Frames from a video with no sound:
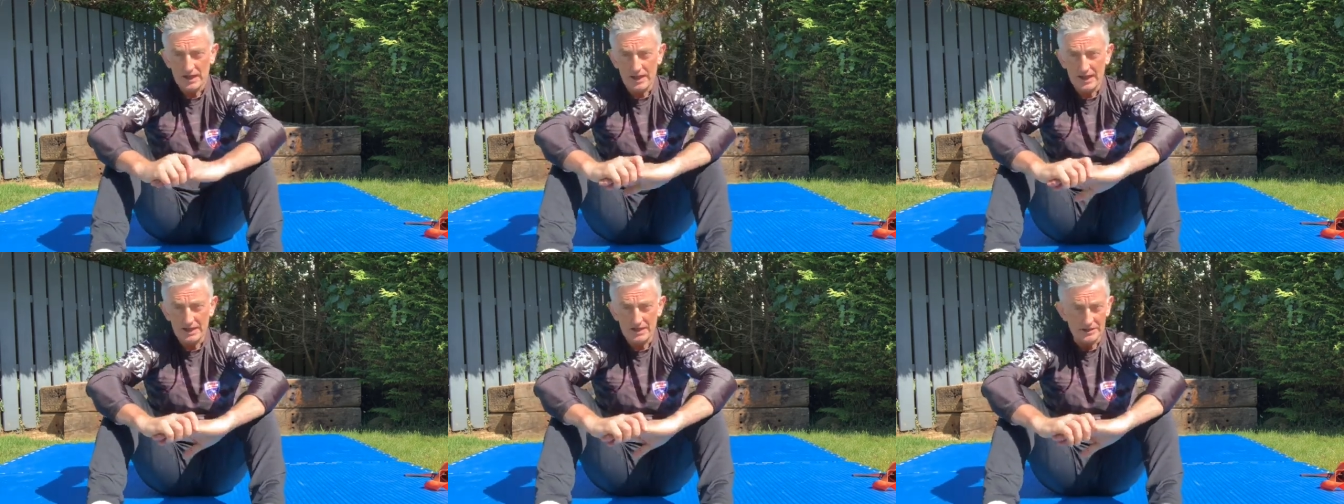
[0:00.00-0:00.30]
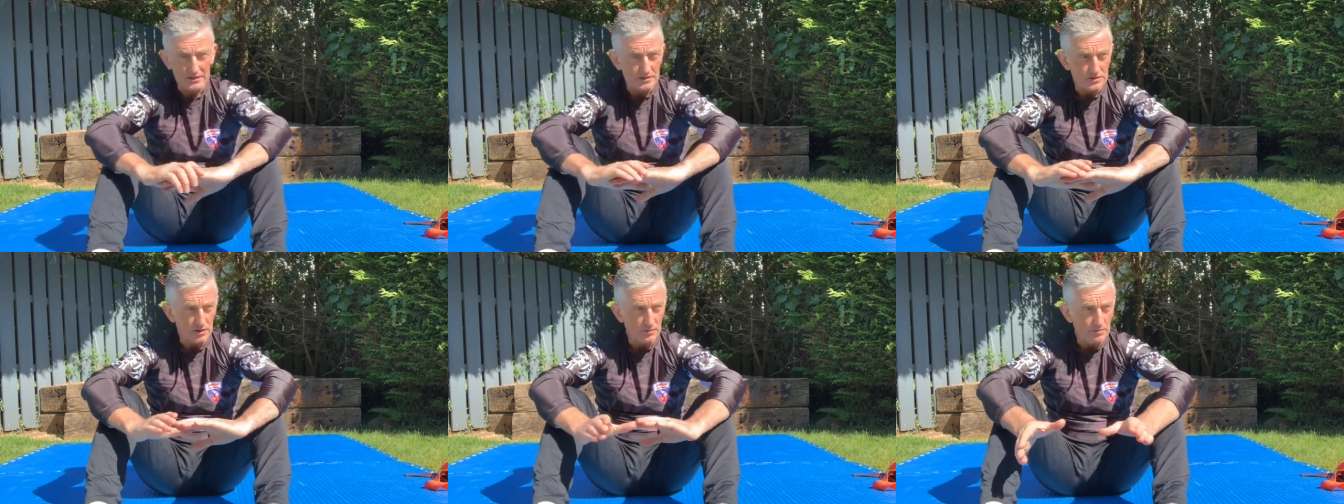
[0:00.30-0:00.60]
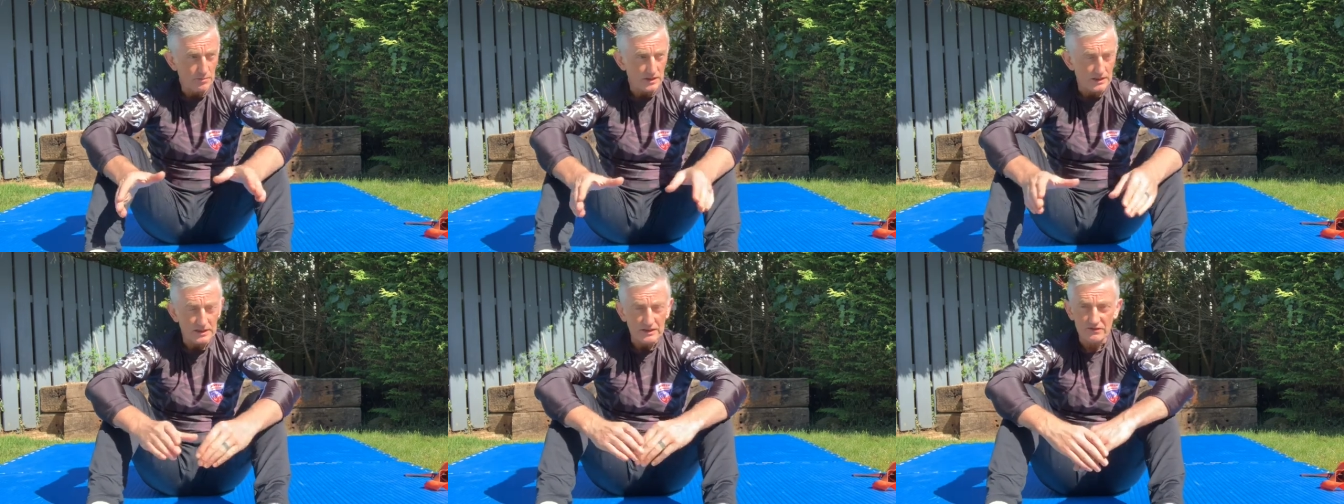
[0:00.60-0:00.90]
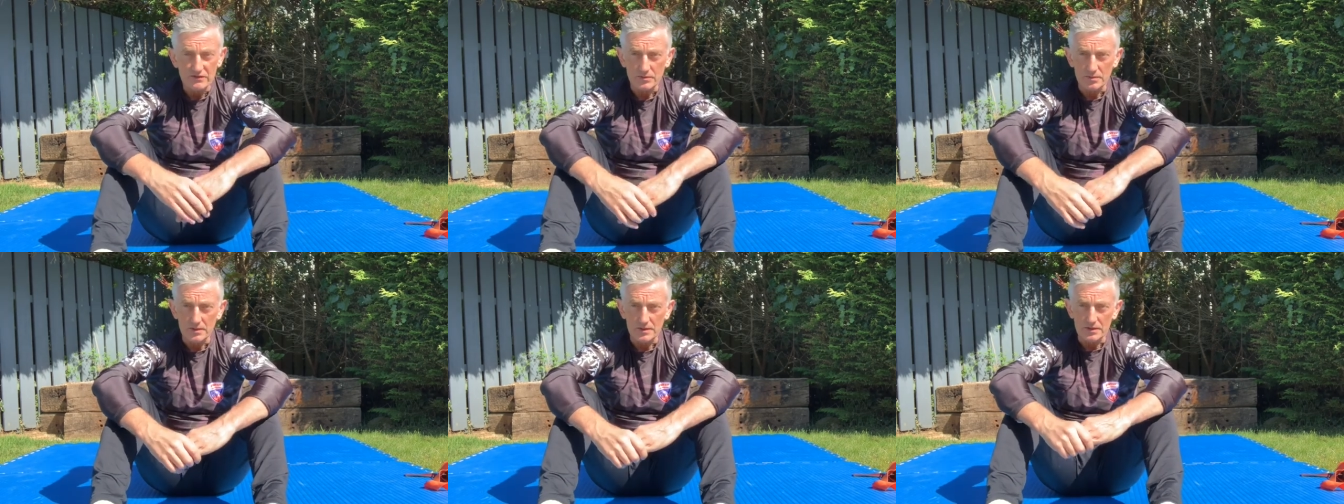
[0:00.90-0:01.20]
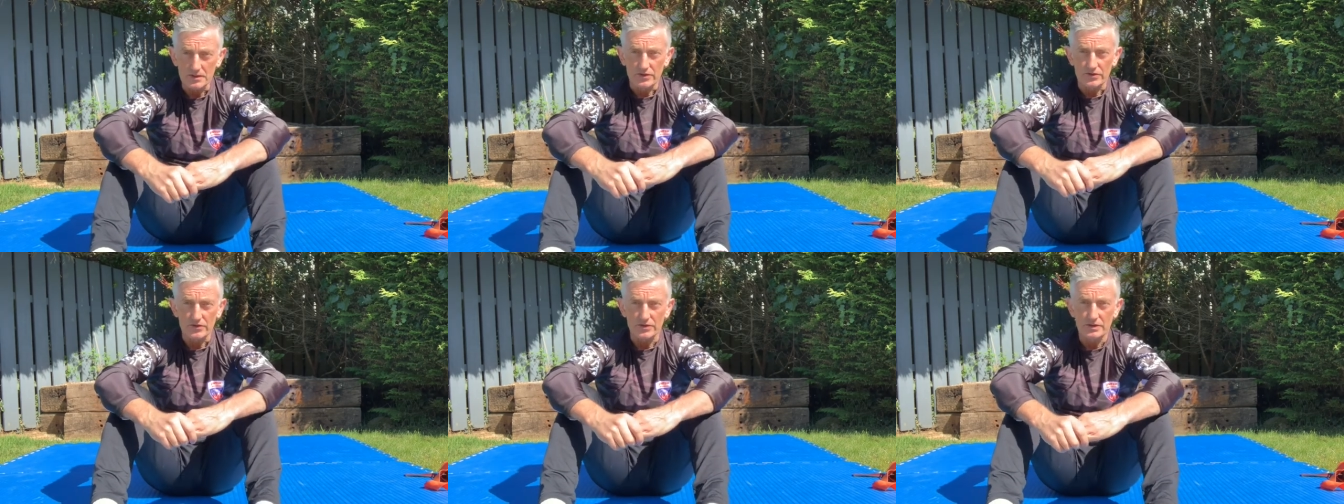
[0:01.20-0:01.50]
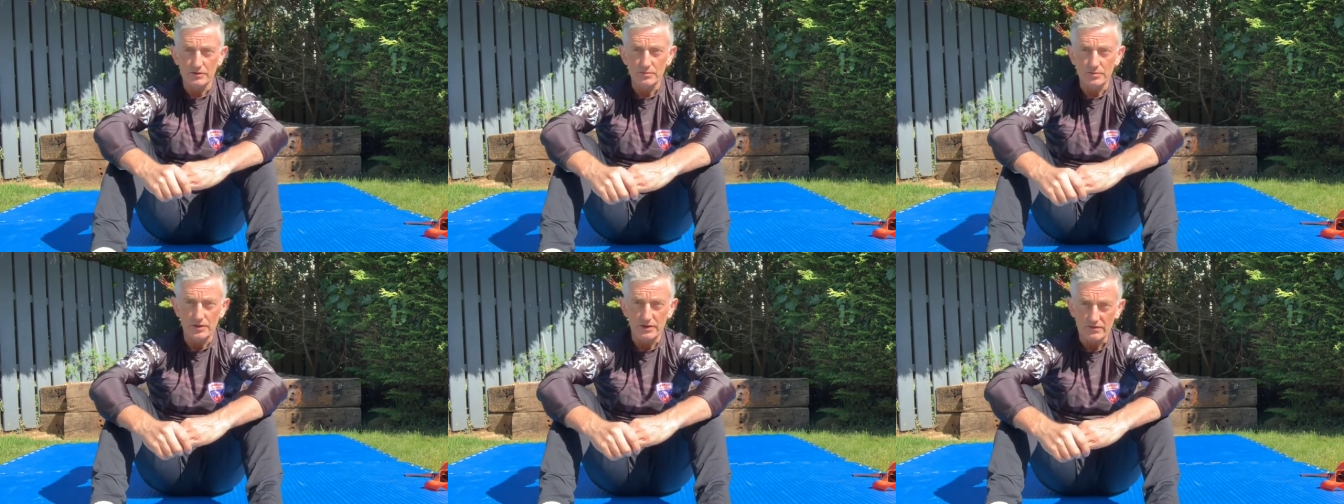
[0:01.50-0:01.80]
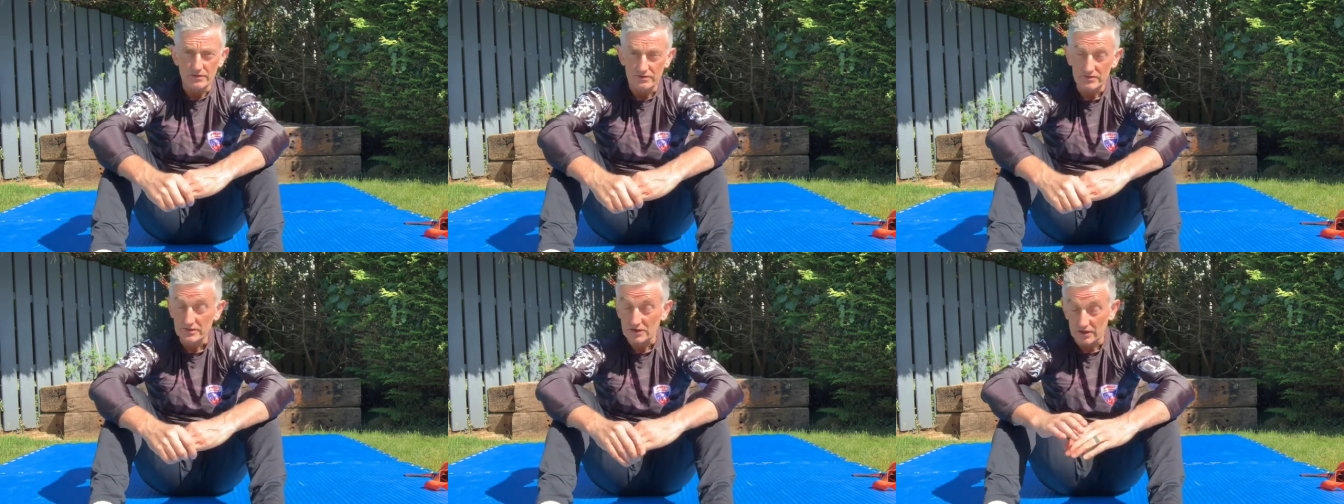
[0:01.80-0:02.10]
It is unbelievable.
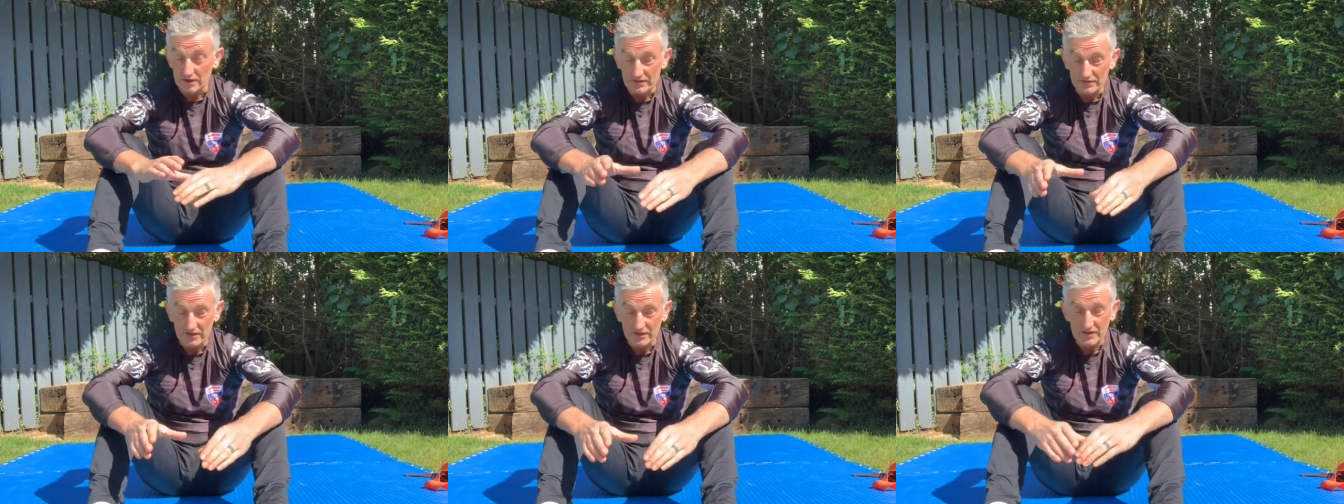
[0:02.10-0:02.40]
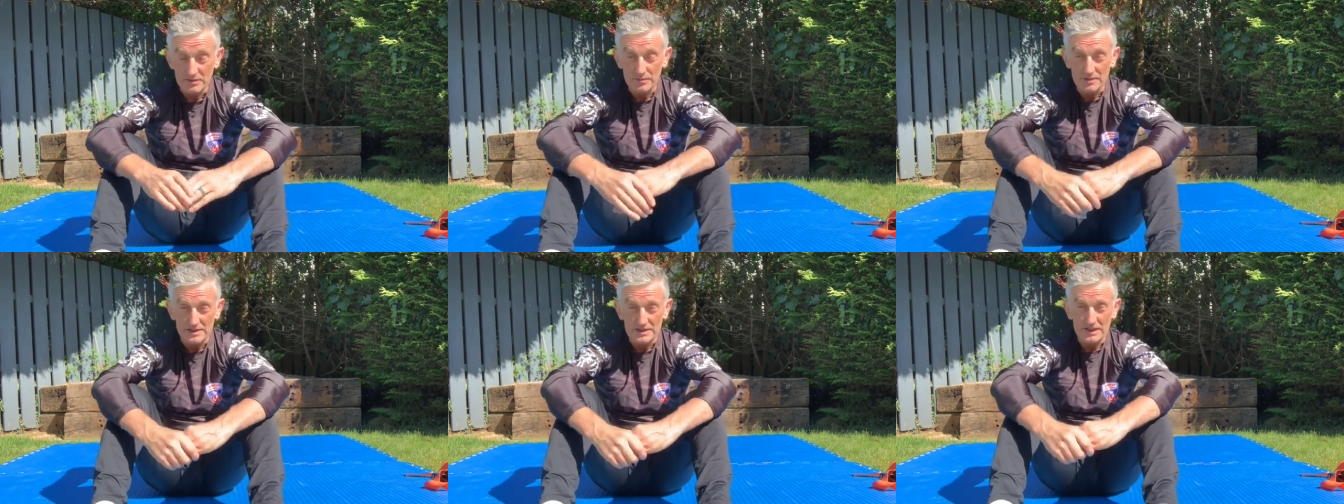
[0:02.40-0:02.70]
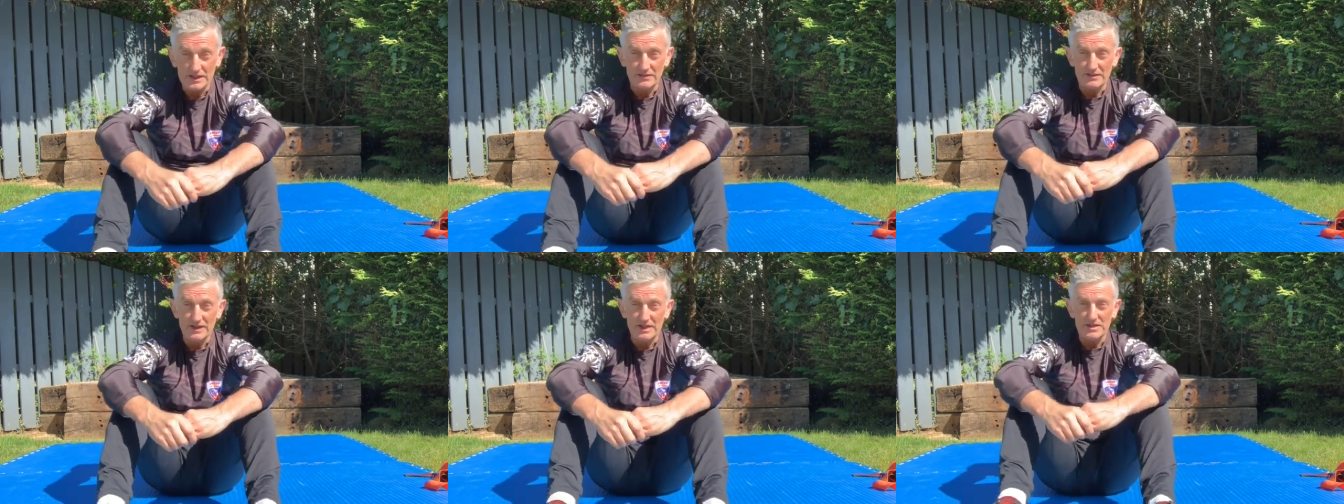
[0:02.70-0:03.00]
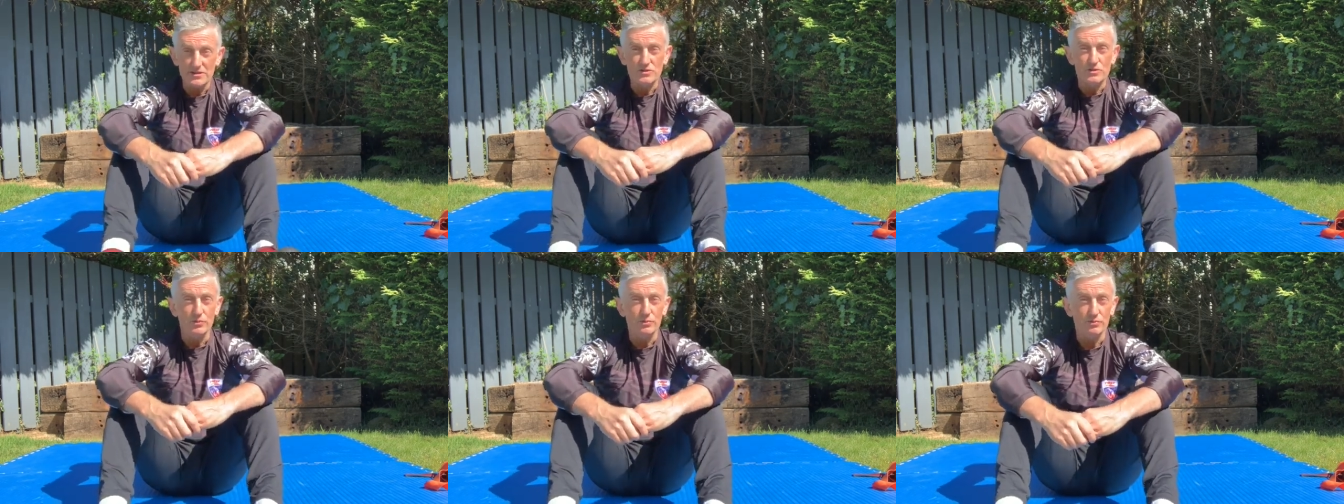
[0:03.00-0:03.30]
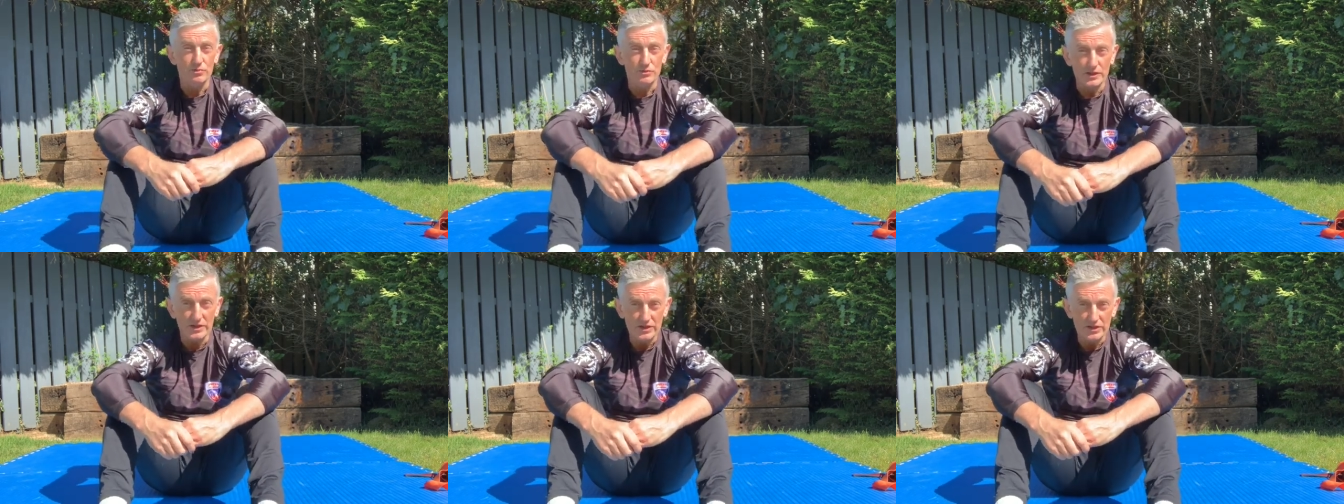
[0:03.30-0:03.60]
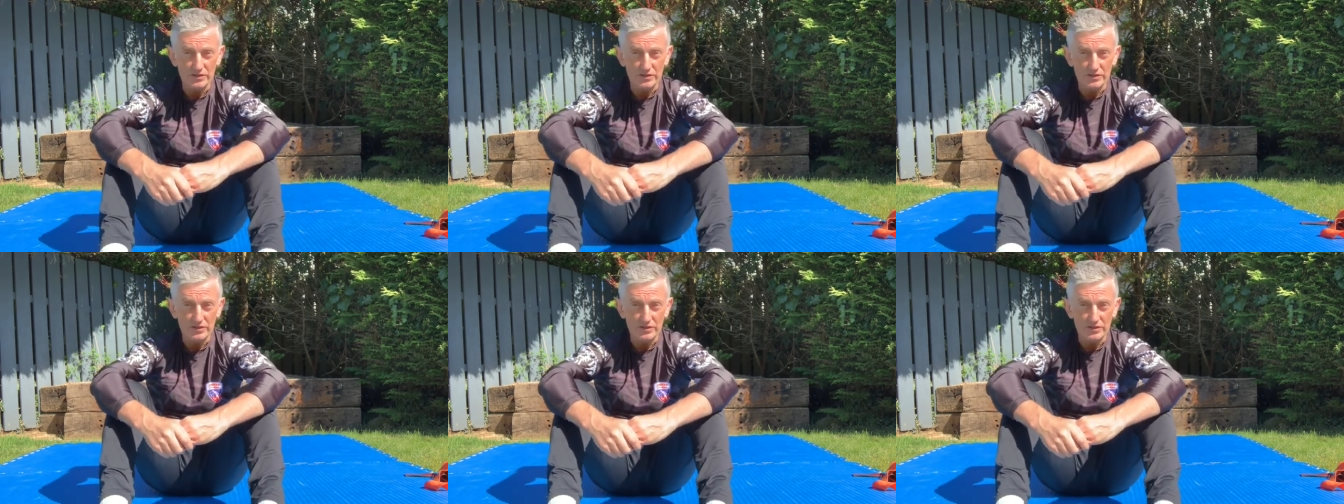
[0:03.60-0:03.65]
50% of kids don't breathe